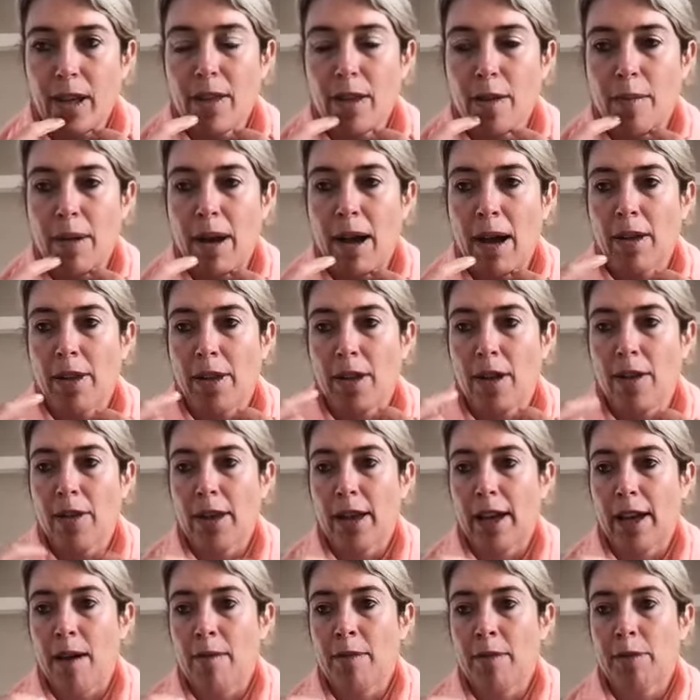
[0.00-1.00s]
the mouth on the
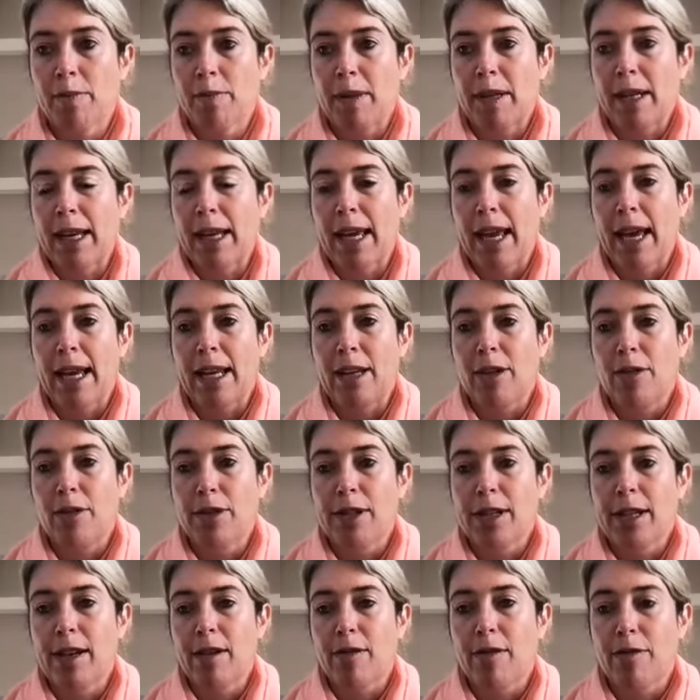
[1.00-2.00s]
gums, but again,
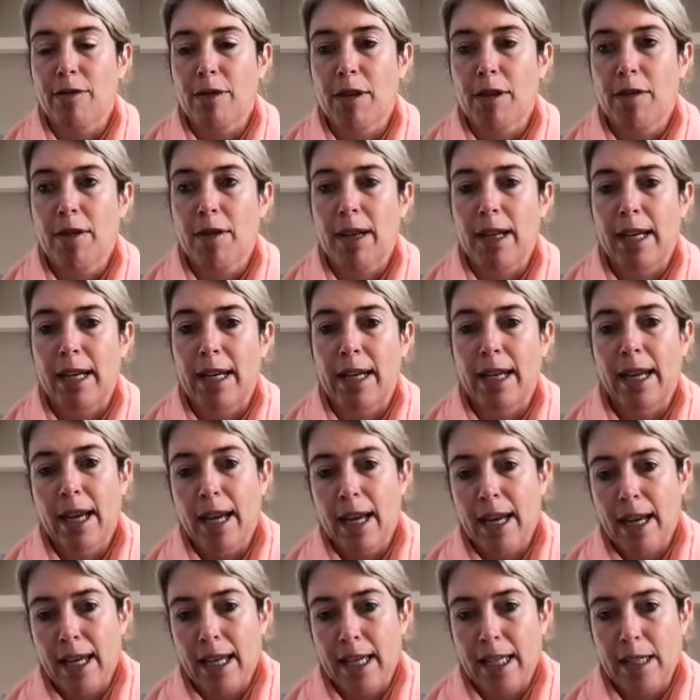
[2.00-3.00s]
using it frequently,
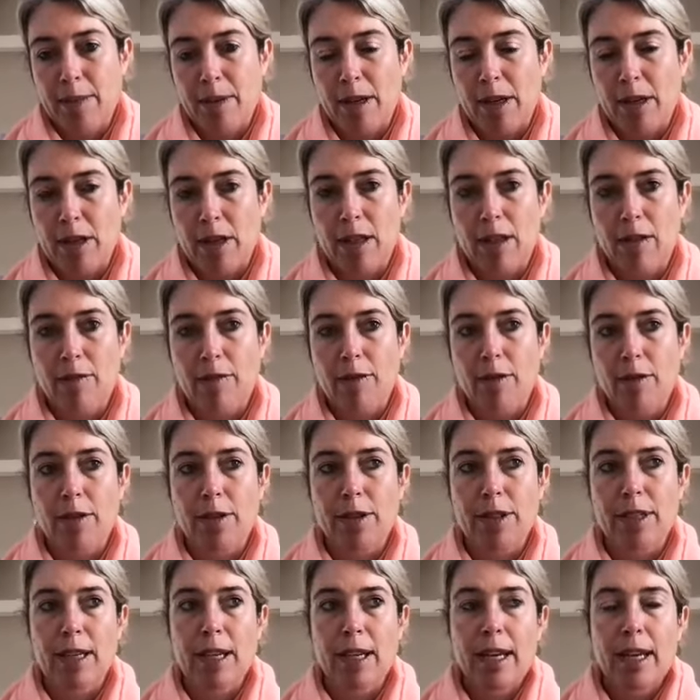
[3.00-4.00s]
especially the
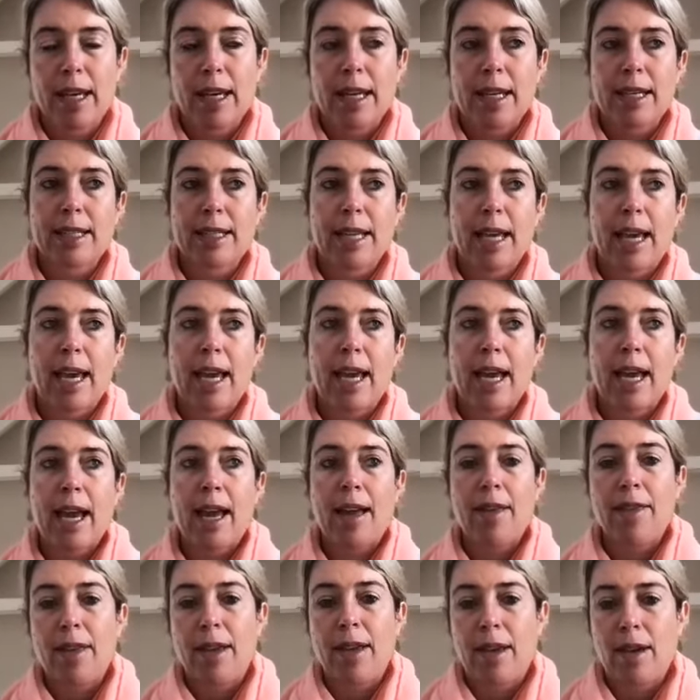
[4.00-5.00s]
first day,
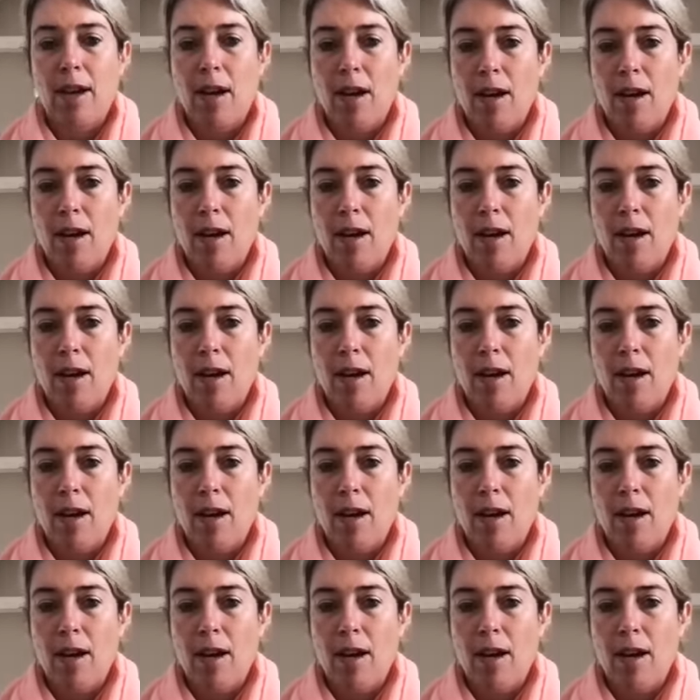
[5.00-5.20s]
and then